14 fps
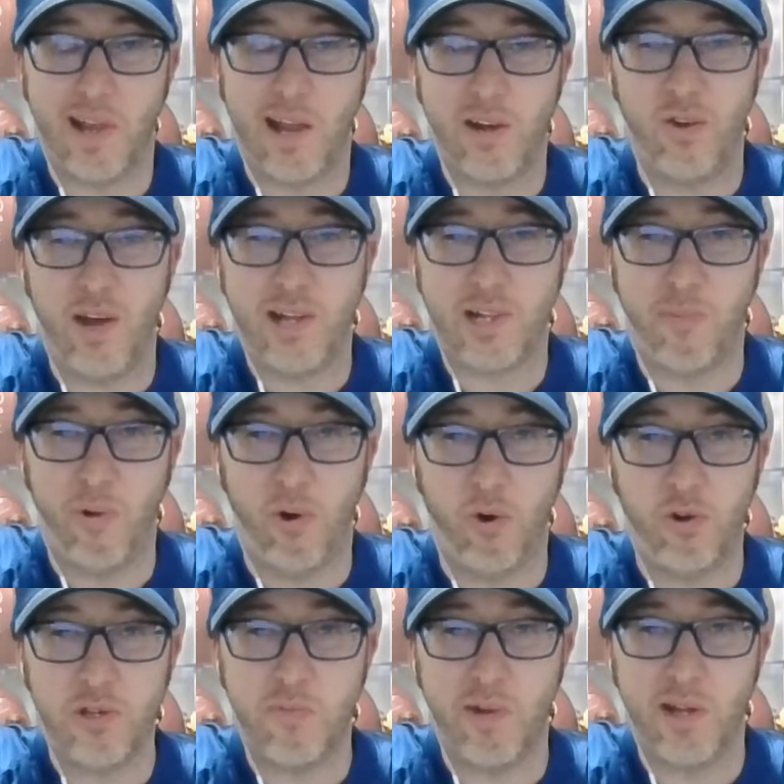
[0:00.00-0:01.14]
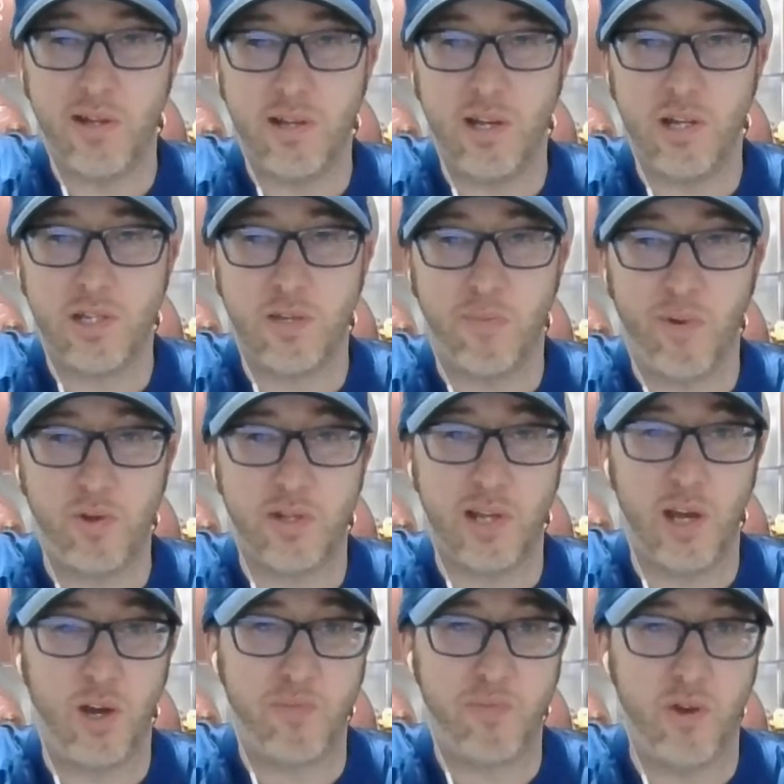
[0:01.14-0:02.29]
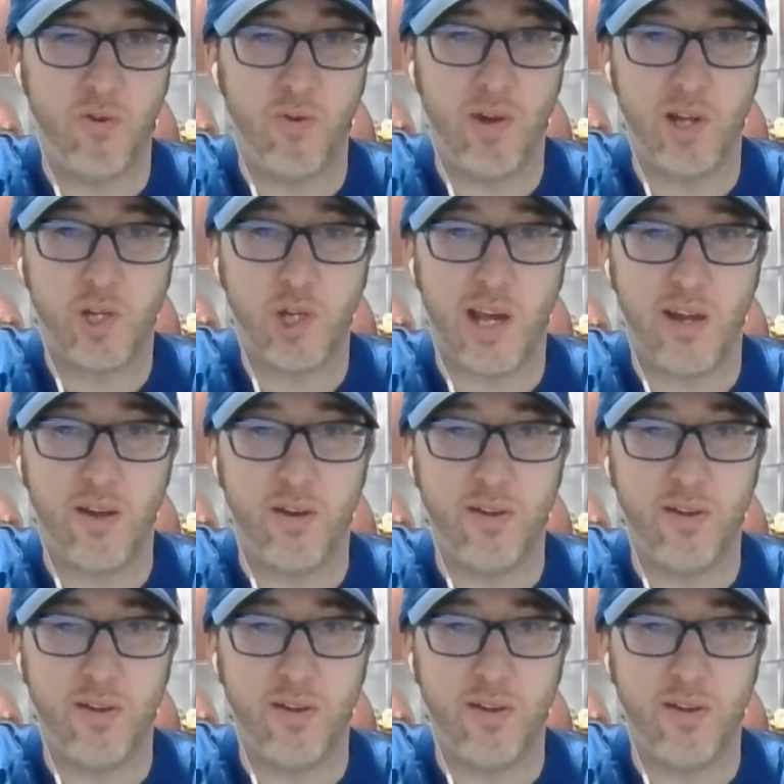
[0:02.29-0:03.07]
I don't like the polls, but it's supposed to help your channel.